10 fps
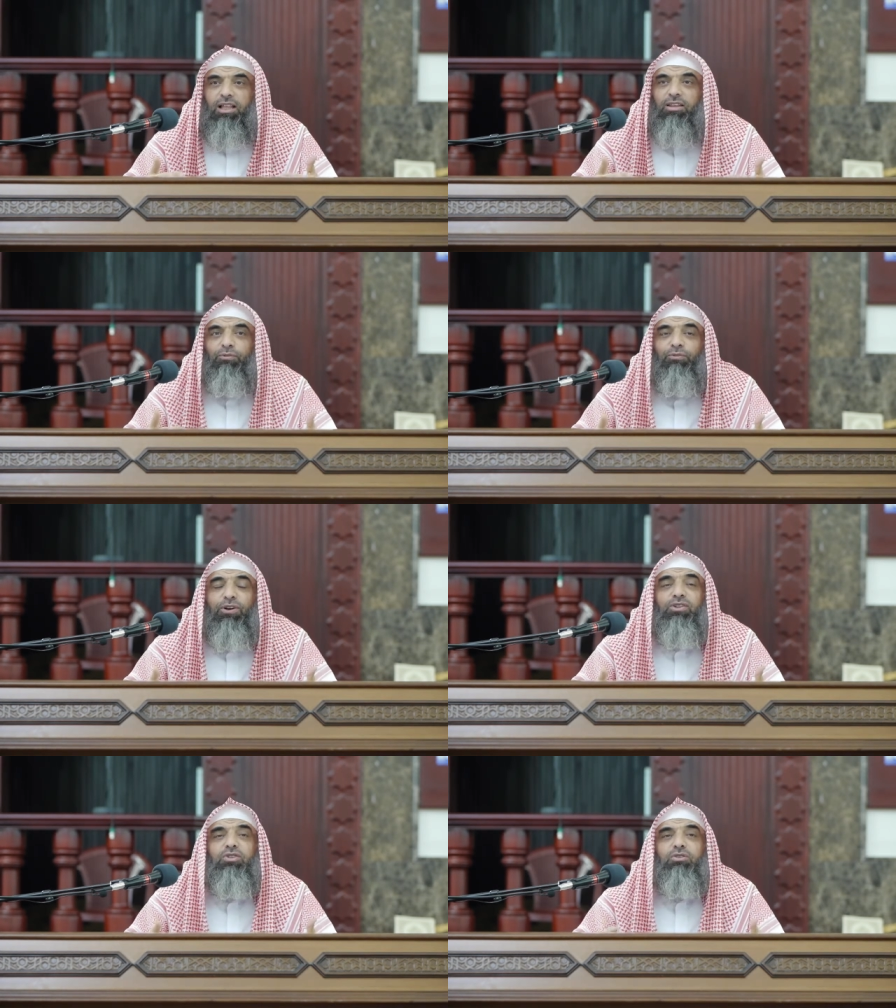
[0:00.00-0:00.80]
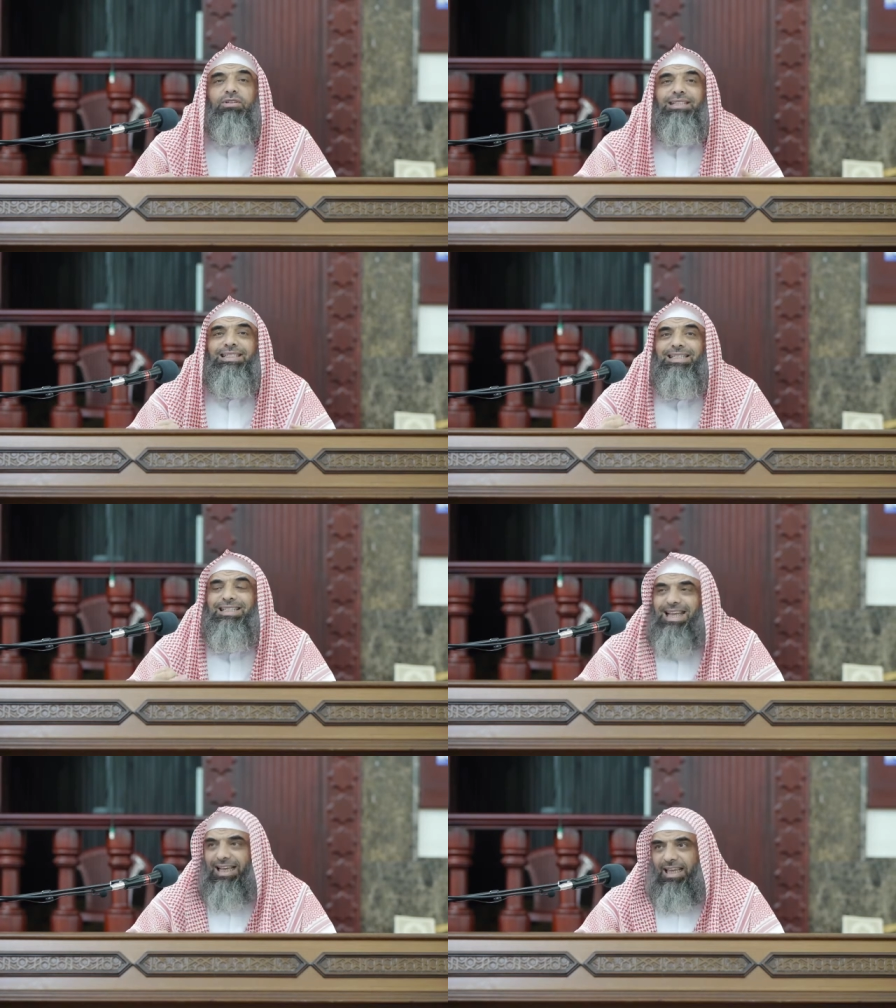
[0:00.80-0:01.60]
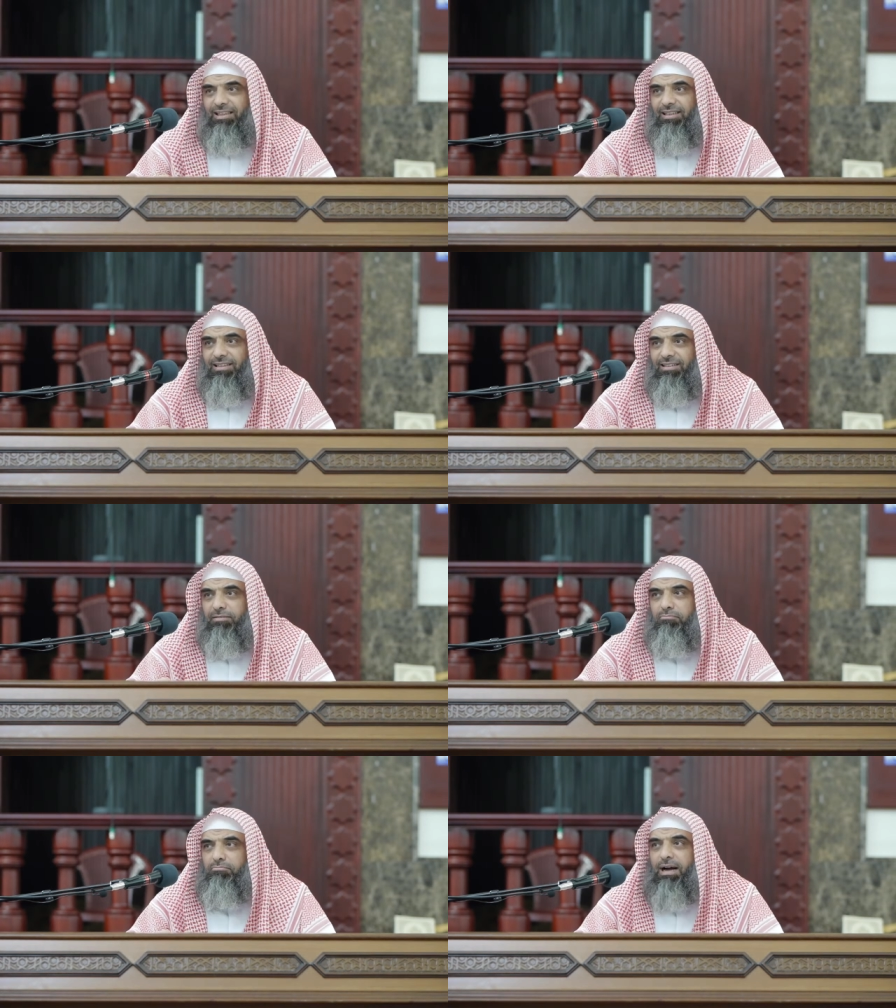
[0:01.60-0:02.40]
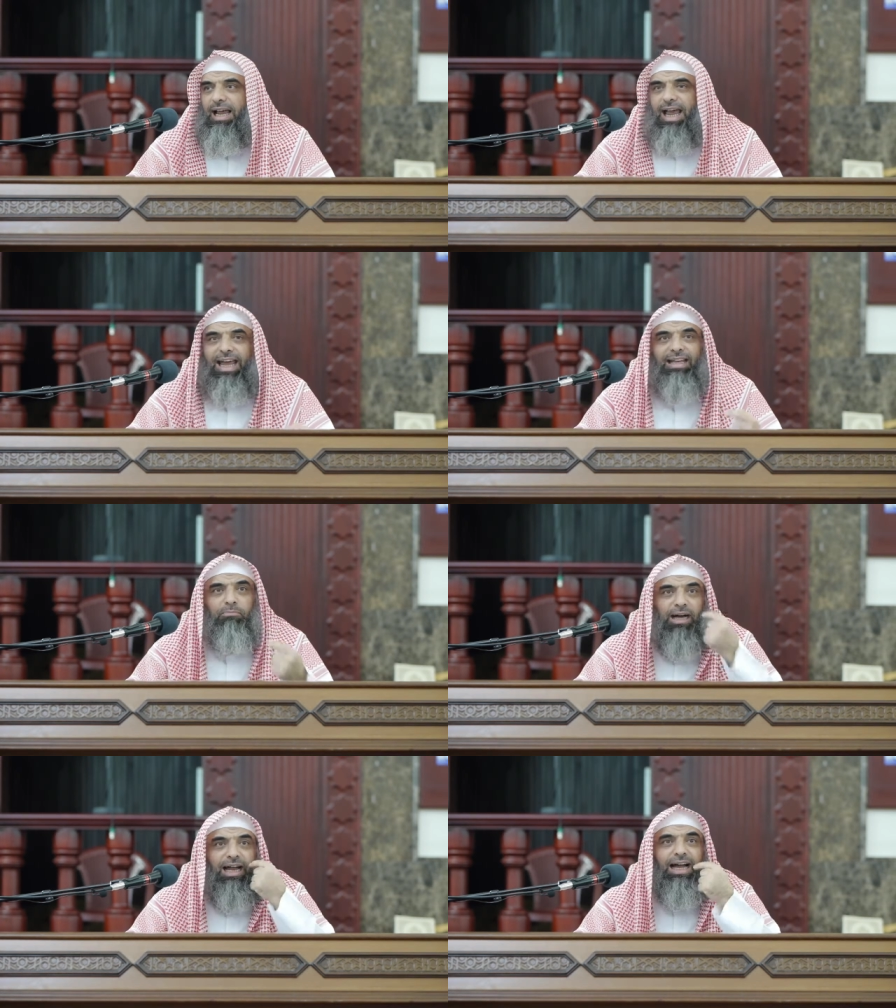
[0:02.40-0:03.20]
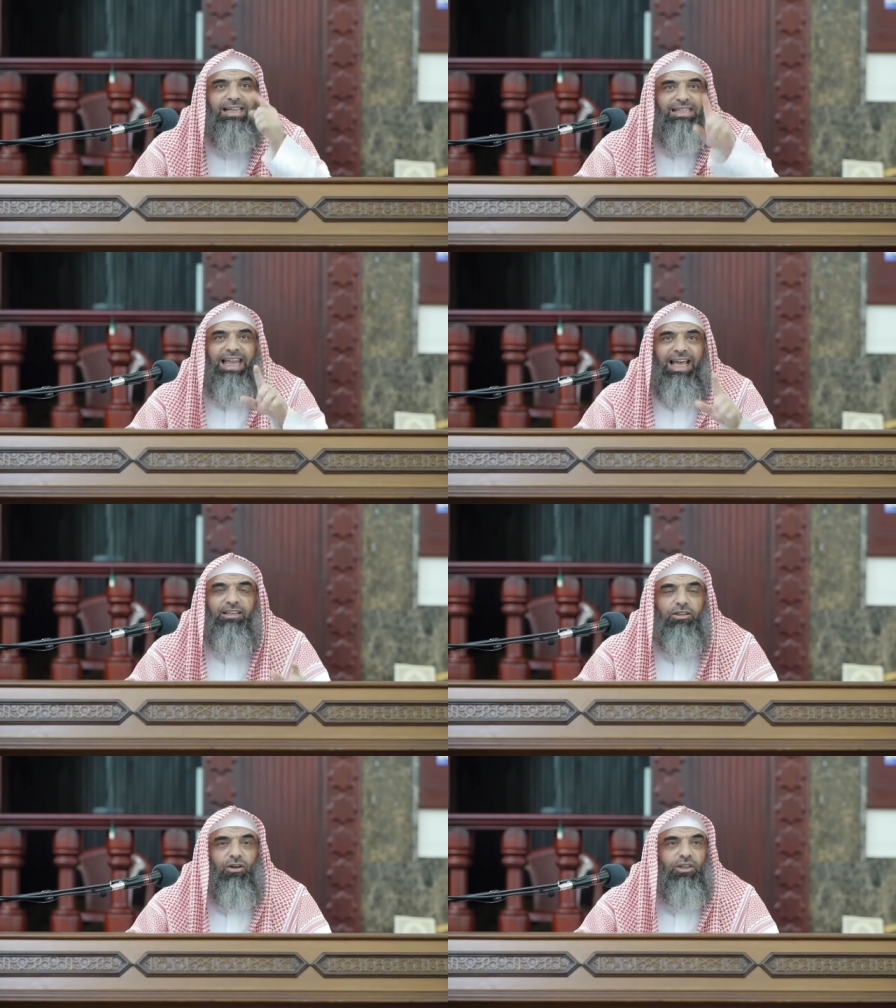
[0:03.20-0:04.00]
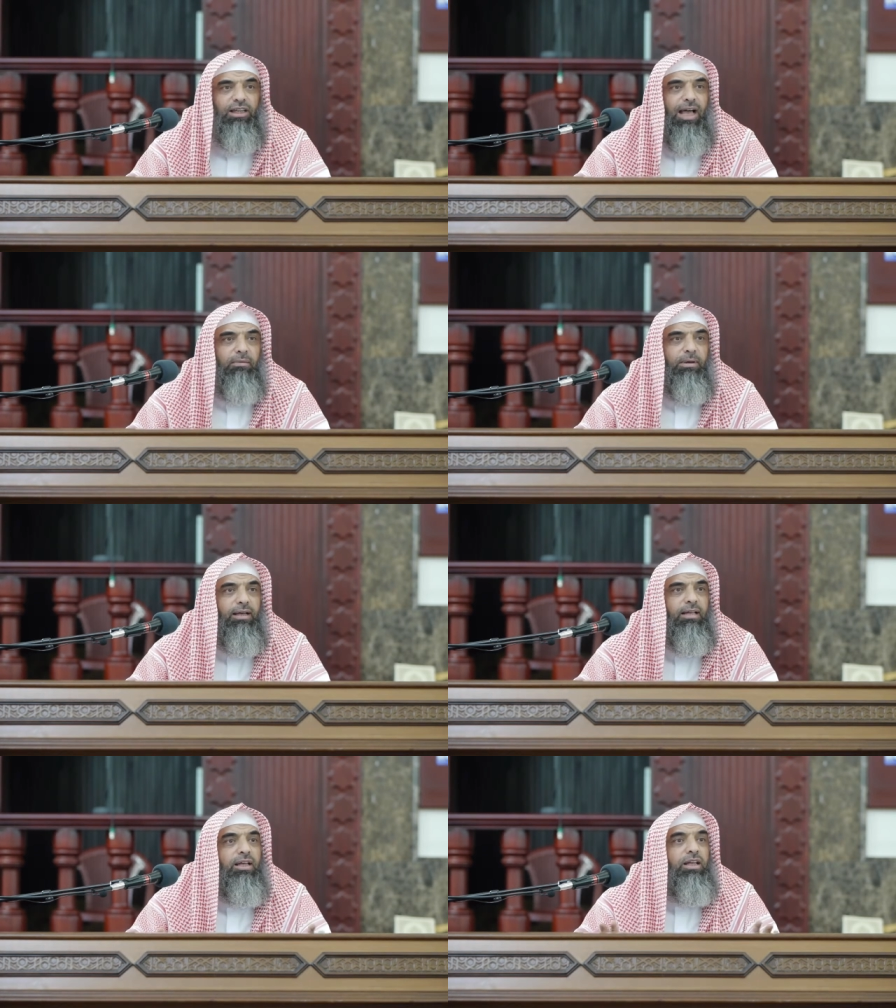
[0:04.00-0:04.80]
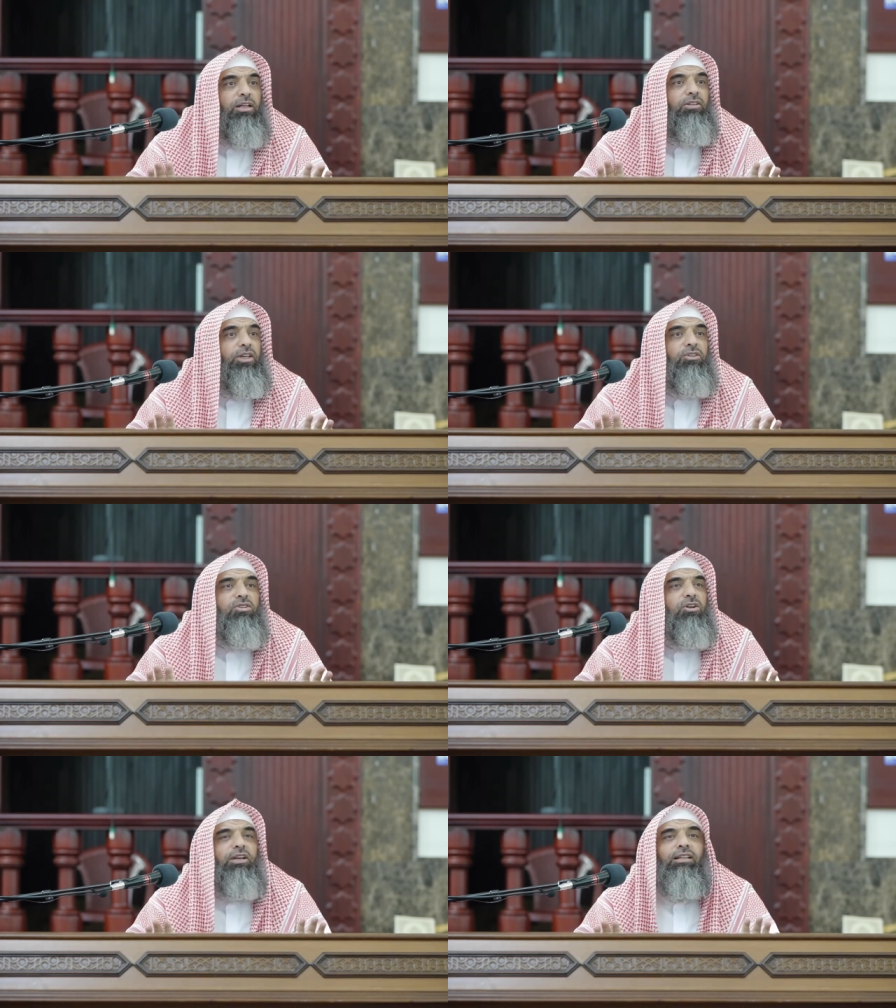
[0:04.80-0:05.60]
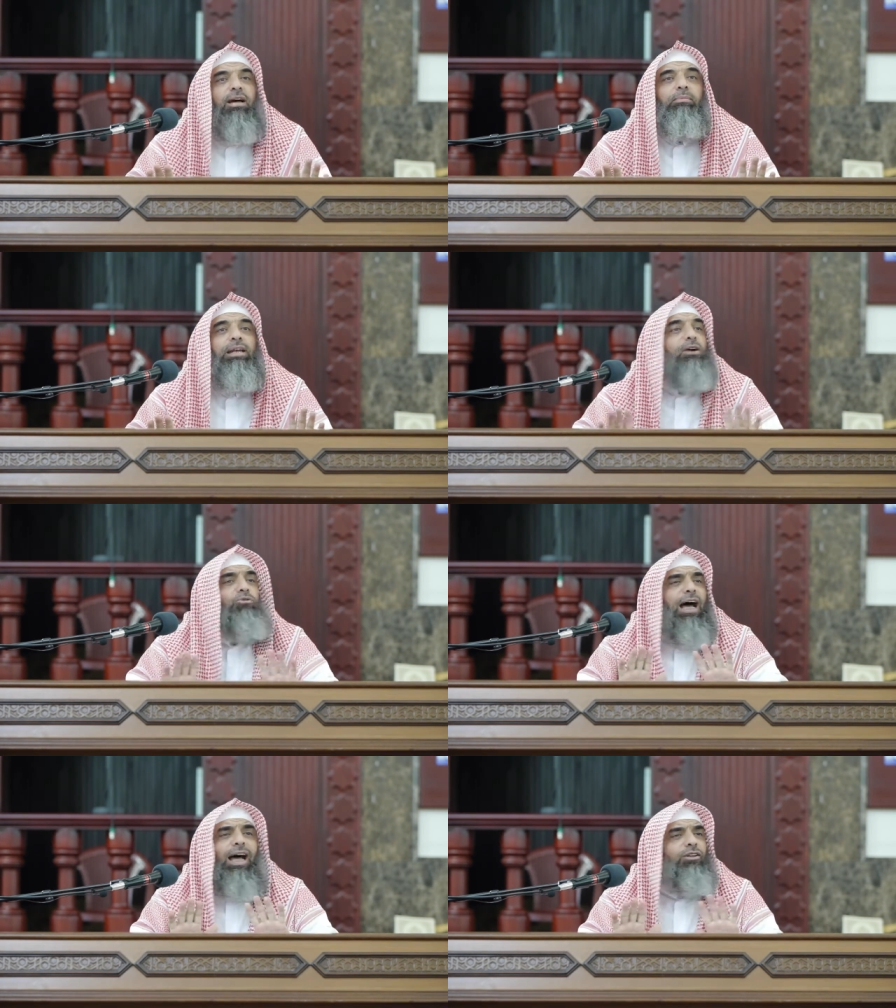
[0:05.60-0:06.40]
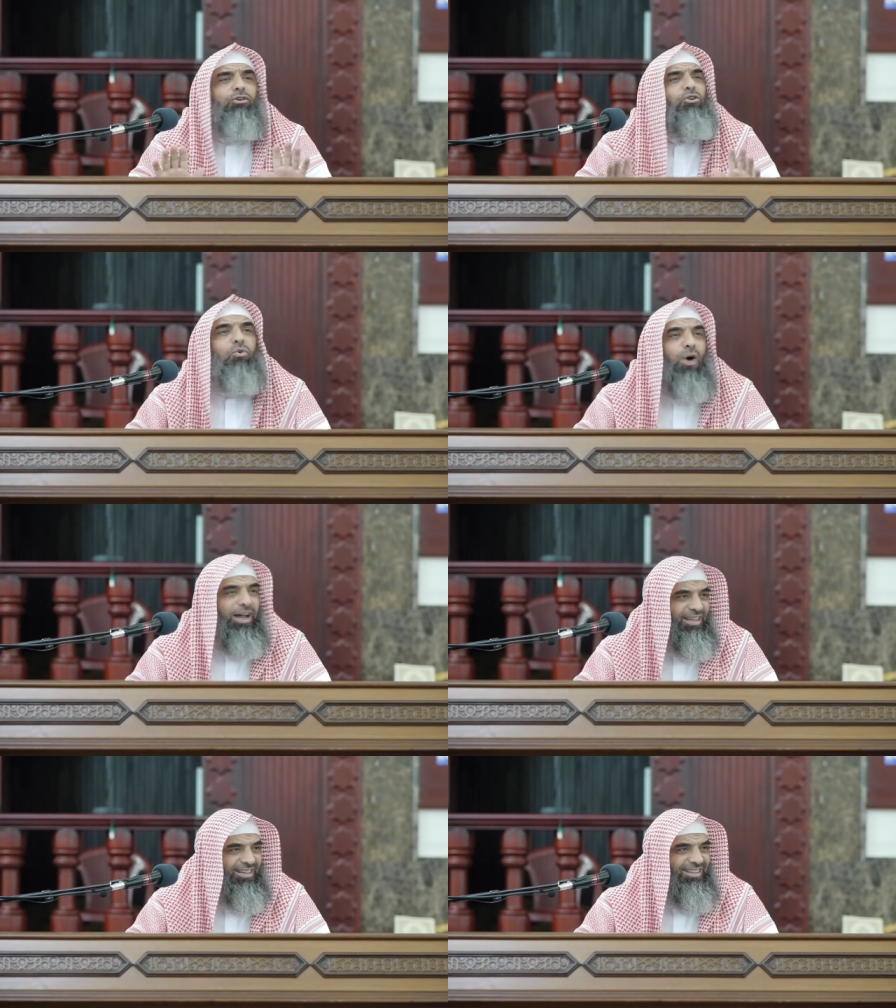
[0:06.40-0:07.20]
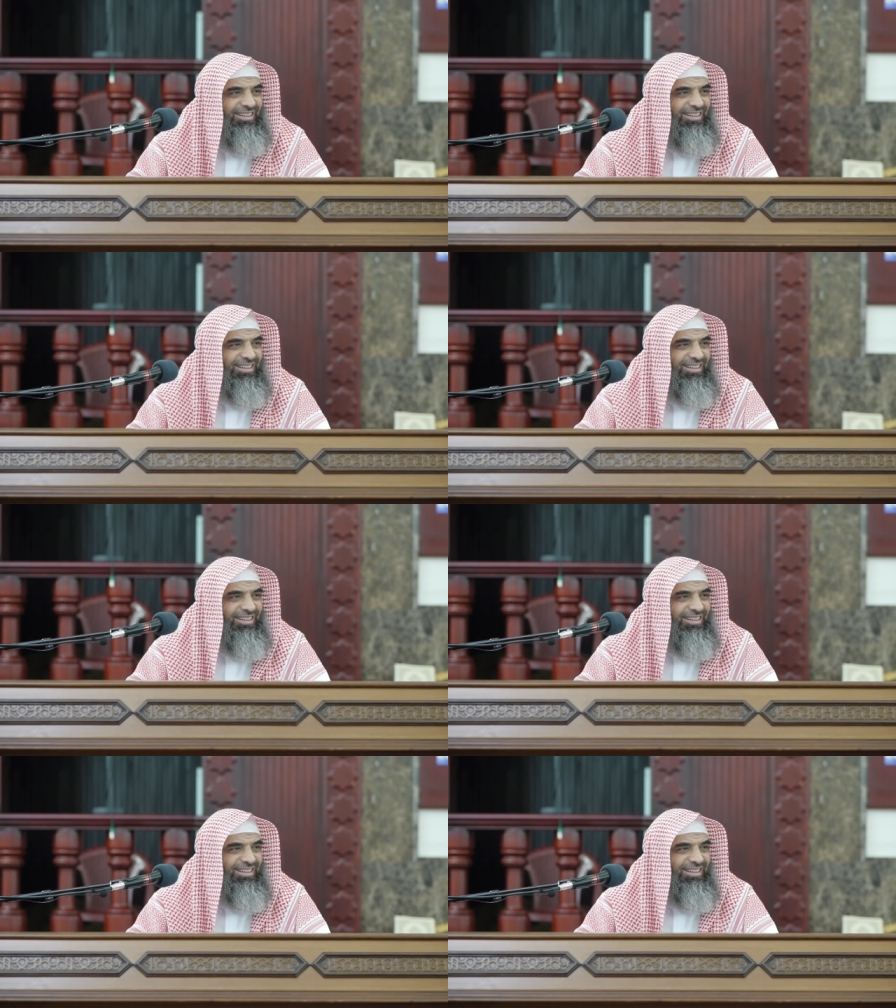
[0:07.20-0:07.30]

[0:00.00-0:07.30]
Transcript: the first second my, uh, my eyes landed on the Kaaba, tears started coming out. I don't know why.